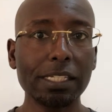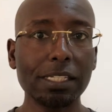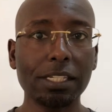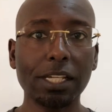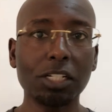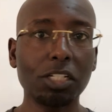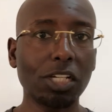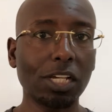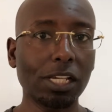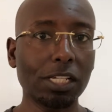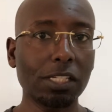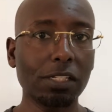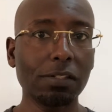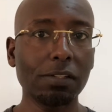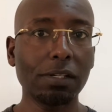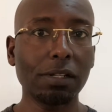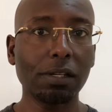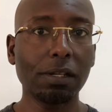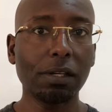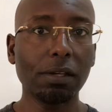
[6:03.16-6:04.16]
such
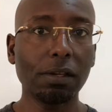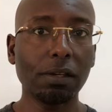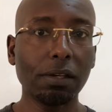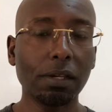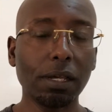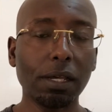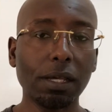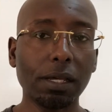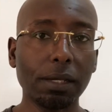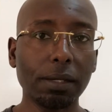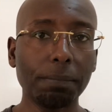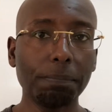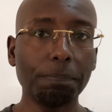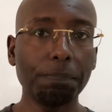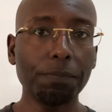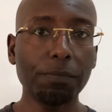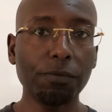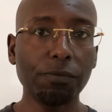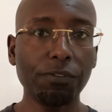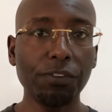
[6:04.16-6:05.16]
as
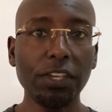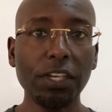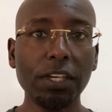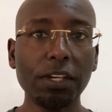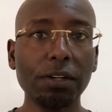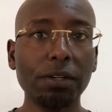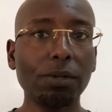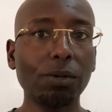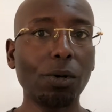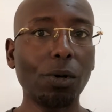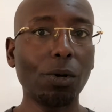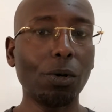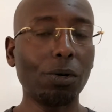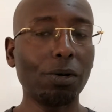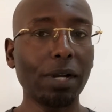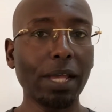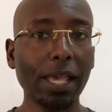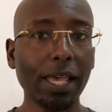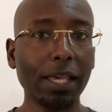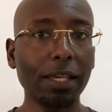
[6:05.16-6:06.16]
fear
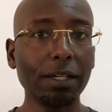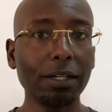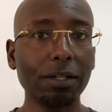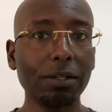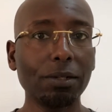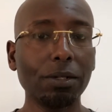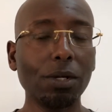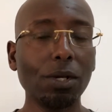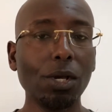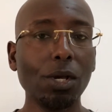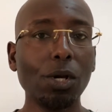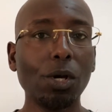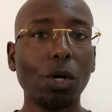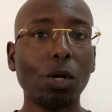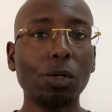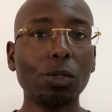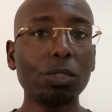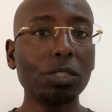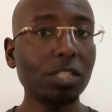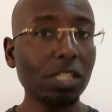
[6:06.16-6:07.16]
or anger
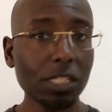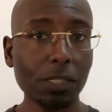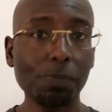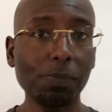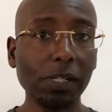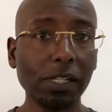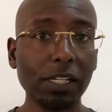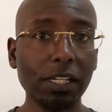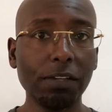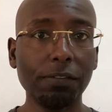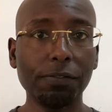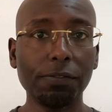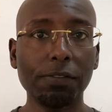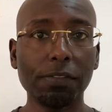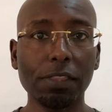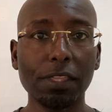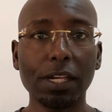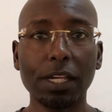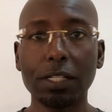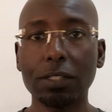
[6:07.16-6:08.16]
or disbelief
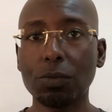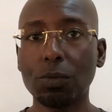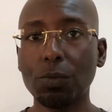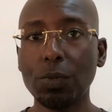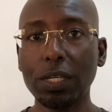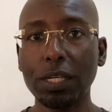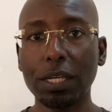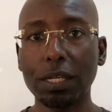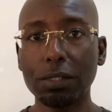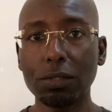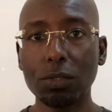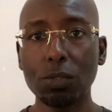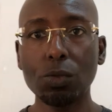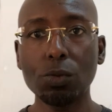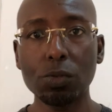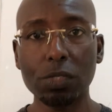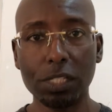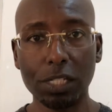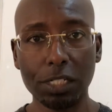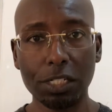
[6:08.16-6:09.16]
that we can
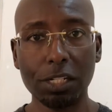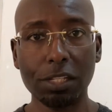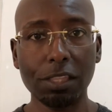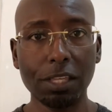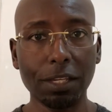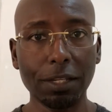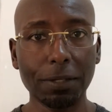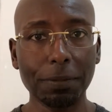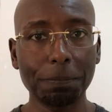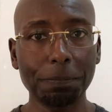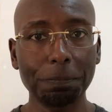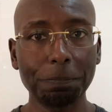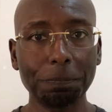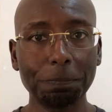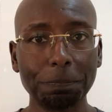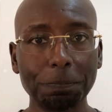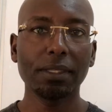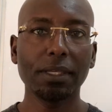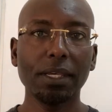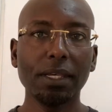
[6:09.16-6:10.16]
do such thing.
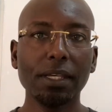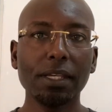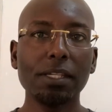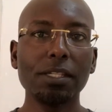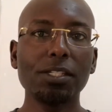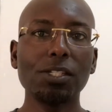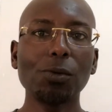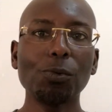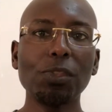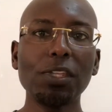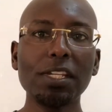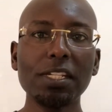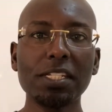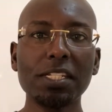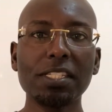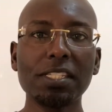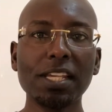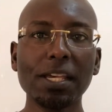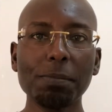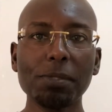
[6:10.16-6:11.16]
So these
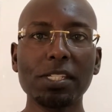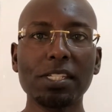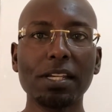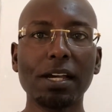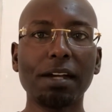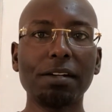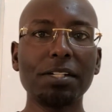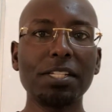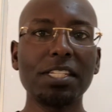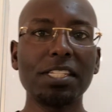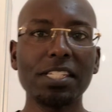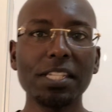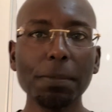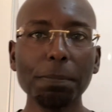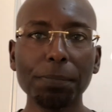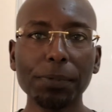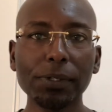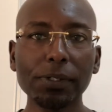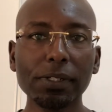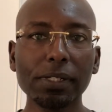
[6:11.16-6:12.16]
steps are
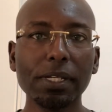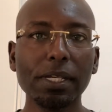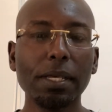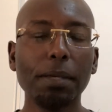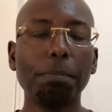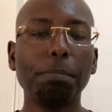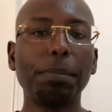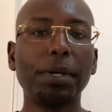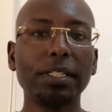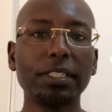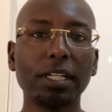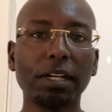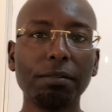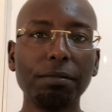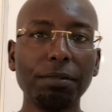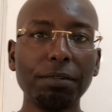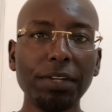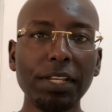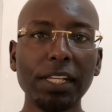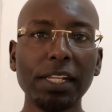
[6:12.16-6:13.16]
simple but are
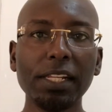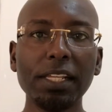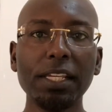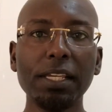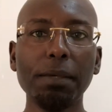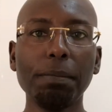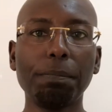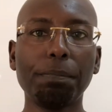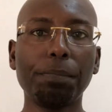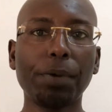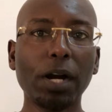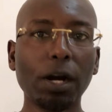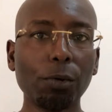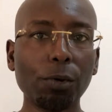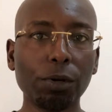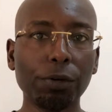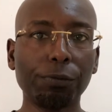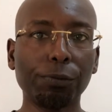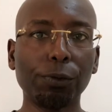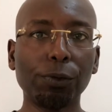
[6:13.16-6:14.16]
really
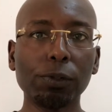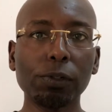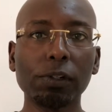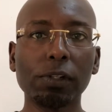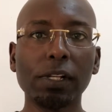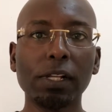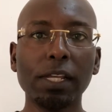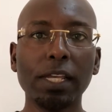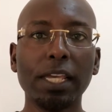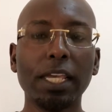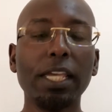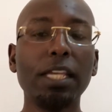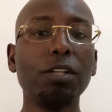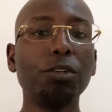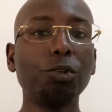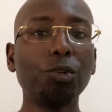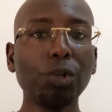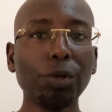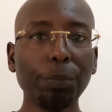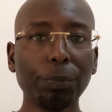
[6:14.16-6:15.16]
powerful
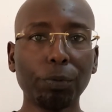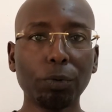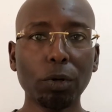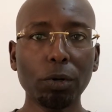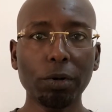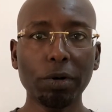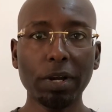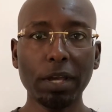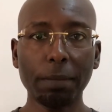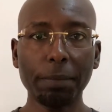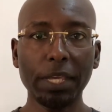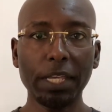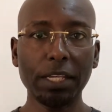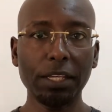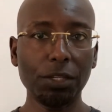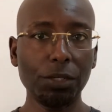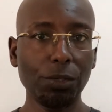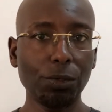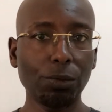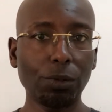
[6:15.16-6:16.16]
in
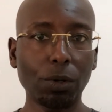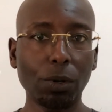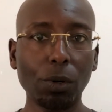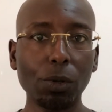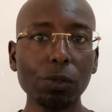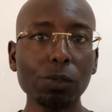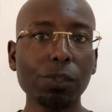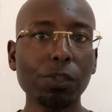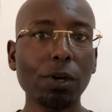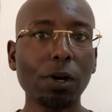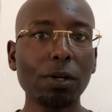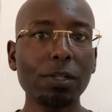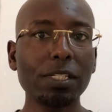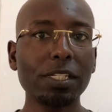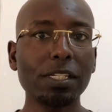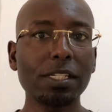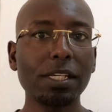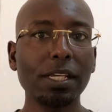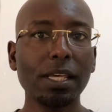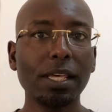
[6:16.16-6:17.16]
reprogramming your old
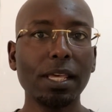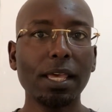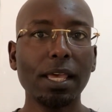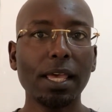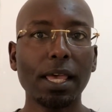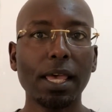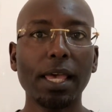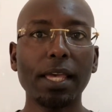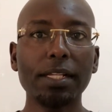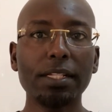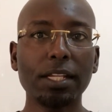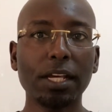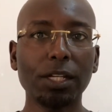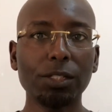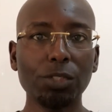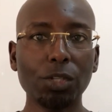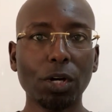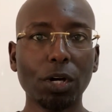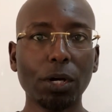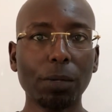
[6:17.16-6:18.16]
thoughts and
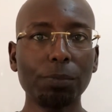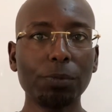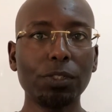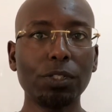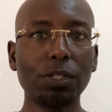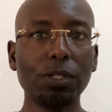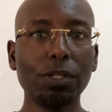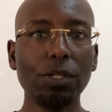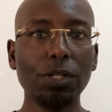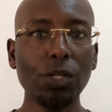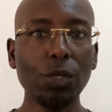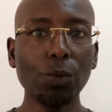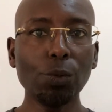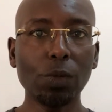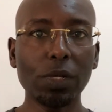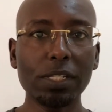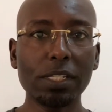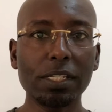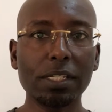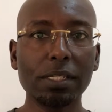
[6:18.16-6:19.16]
adopt new
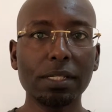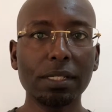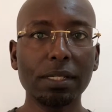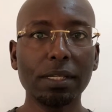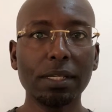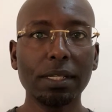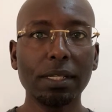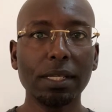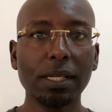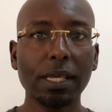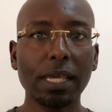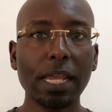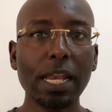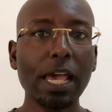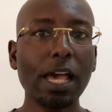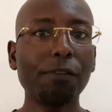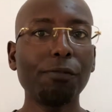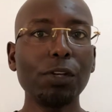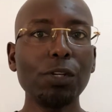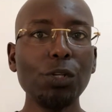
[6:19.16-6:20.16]
ones and
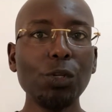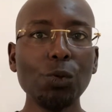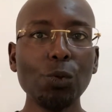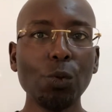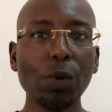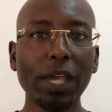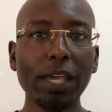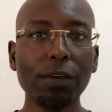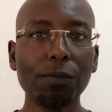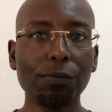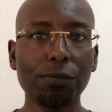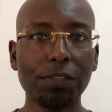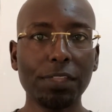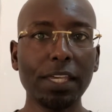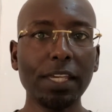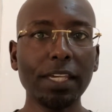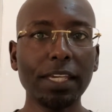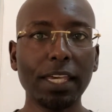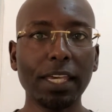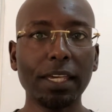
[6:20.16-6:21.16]
have a new way of
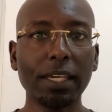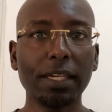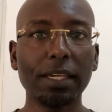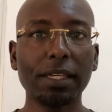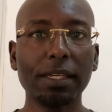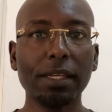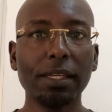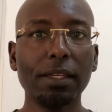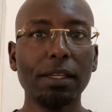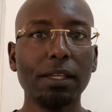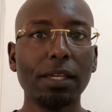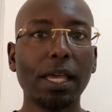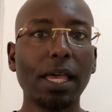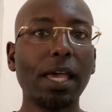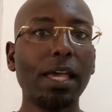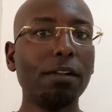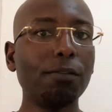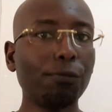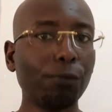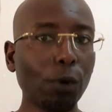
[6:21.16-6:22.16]
thinking
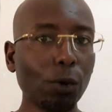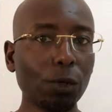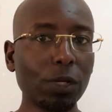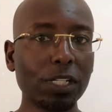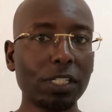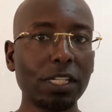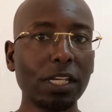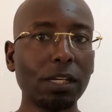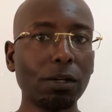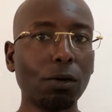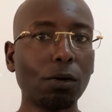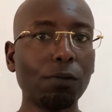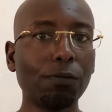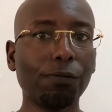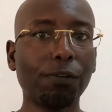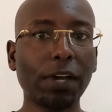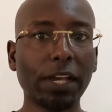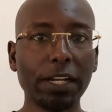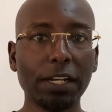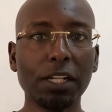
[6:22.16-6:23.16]
and focusing on
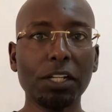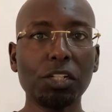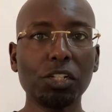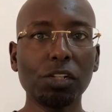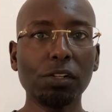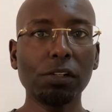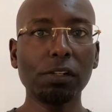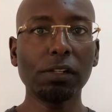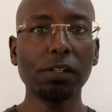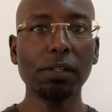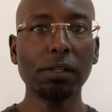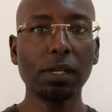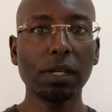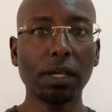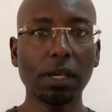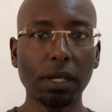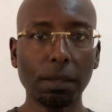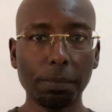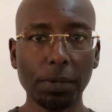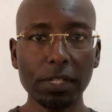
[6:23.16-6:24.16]
financial
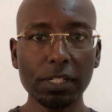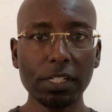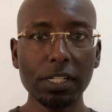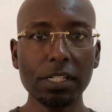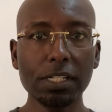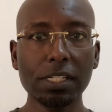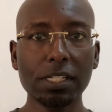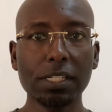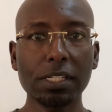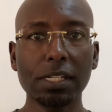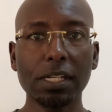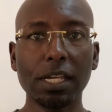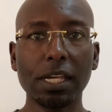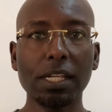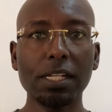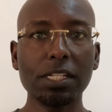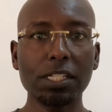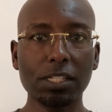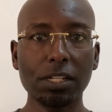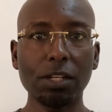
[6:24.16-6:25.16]
abundance
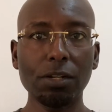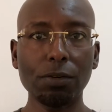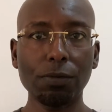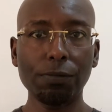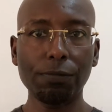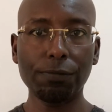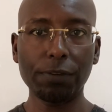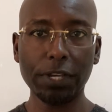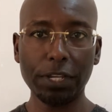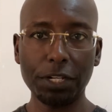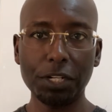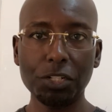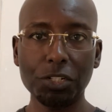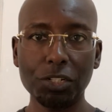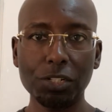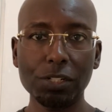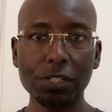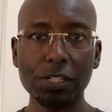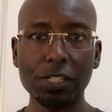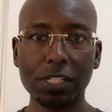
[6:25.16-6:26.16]
instead of
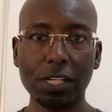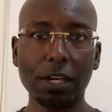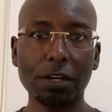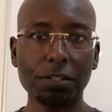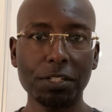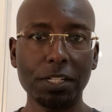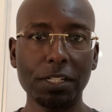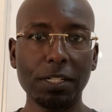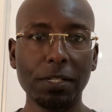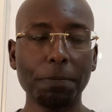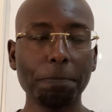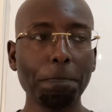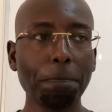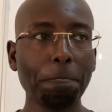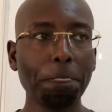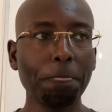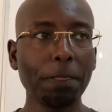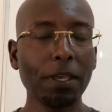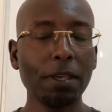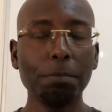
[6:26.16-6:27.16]
financial scarcity.
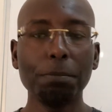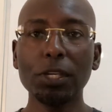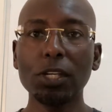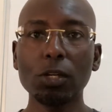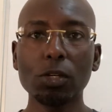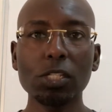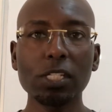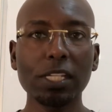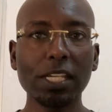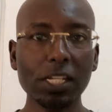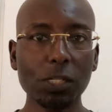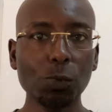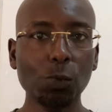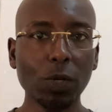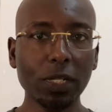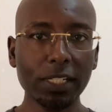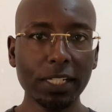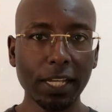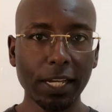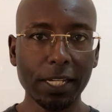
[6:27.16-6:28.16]
Because guess
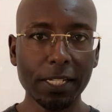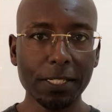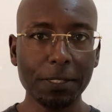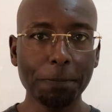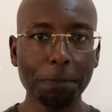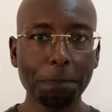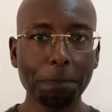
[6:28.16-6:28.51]
what, guys?